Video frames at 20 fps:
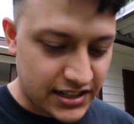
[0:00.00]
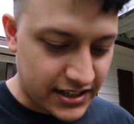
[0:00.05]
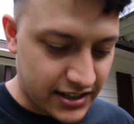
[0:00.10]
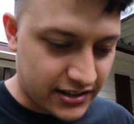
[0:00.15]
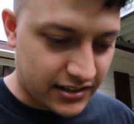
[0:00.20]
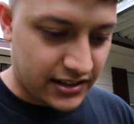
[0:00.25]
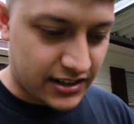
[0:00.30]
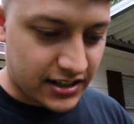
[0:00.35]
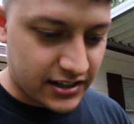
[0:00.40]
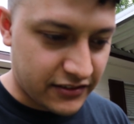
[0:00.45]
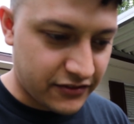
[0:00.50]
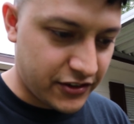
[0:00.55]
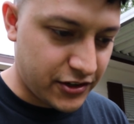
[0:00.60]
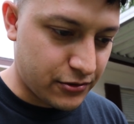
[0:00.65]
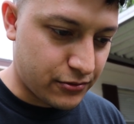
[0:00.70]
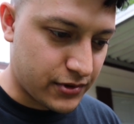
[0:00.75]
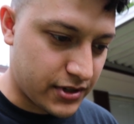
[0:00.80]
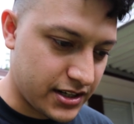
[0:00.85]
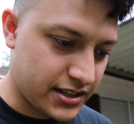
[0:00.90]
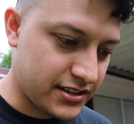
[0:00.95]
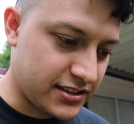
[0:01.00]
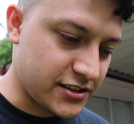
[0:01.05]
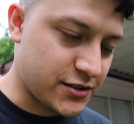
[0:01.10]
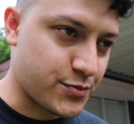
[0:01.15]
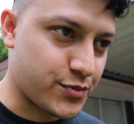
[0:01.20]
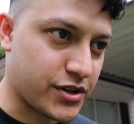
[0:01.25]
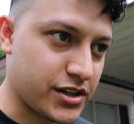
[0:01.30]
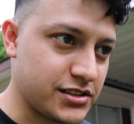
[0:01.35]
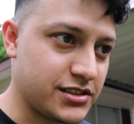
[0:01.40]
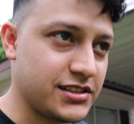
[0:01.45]
like a lot of you wanted this
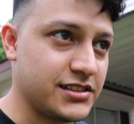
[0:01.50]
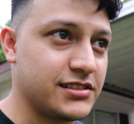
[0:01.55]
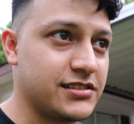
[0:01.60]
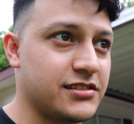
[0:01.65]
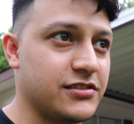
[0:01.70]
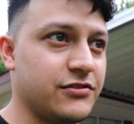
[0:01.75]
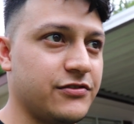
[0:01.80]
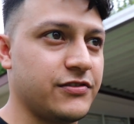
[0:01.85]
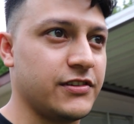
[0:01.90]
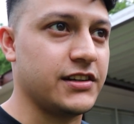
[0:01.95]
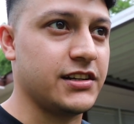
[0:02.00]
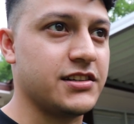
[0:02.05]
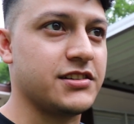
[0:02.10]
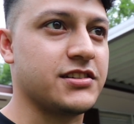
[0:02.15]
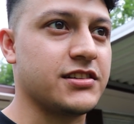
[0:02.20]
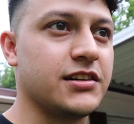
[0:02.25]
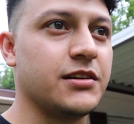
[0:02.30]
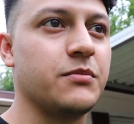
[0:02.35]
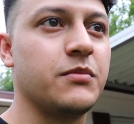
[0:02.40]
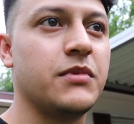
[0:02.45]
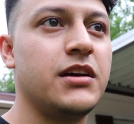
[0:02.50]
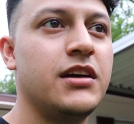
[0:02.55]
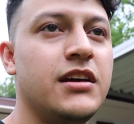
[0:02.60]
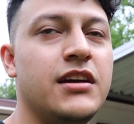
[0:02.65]
project to finish up.